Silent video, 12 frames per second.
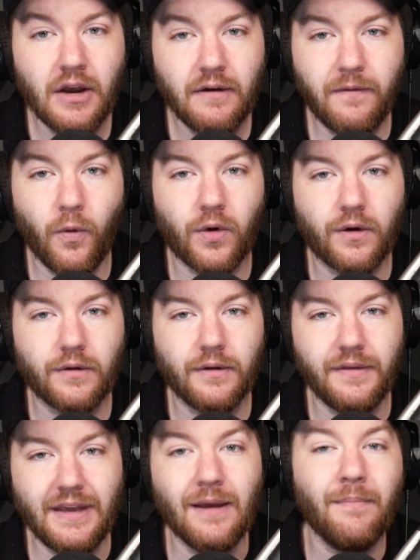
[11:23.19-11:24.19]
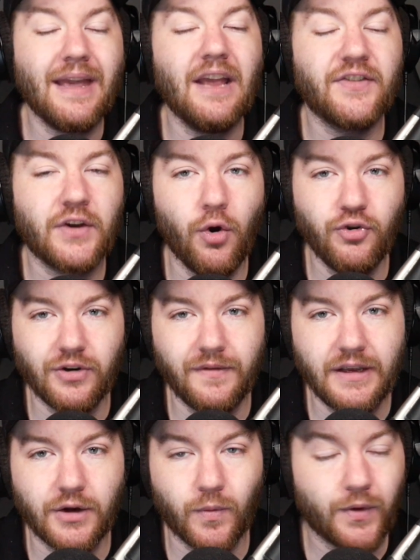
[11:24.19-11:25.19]
for the NBA's Coach of
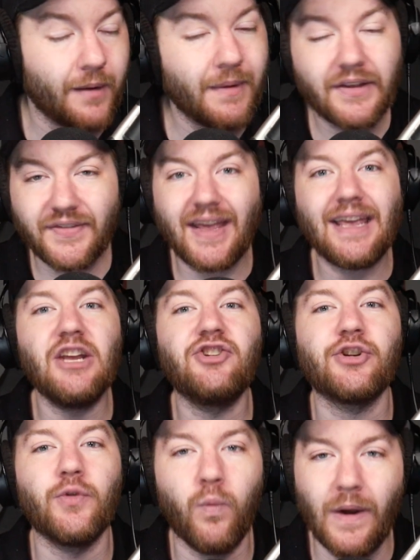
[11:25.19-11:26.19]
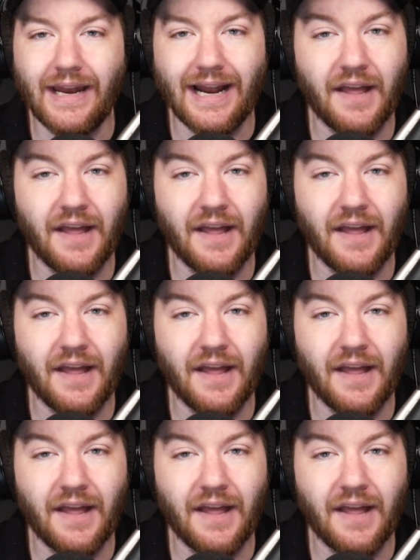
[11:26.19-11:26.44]
the Year award. I'm not saying he should win it.